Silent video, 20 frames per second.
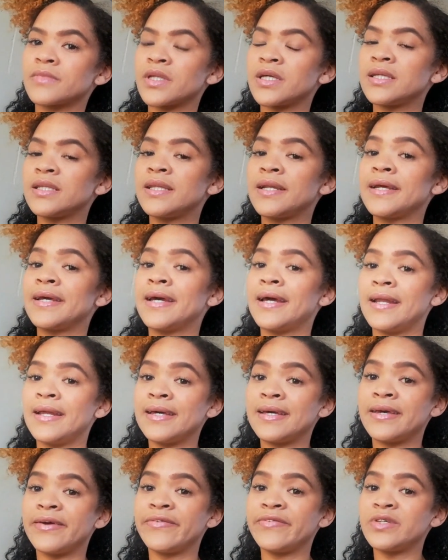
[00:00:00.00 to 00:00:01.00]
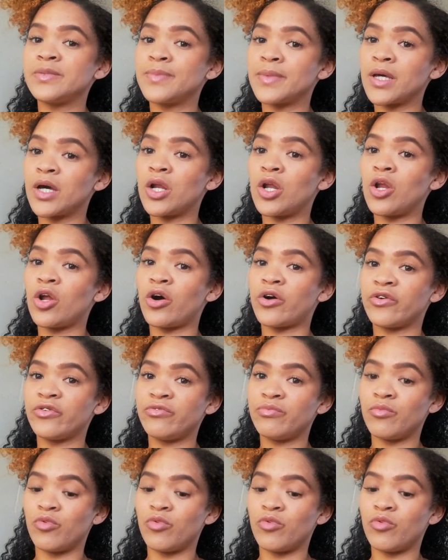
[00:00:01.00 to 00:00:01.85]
it really gives me a lot of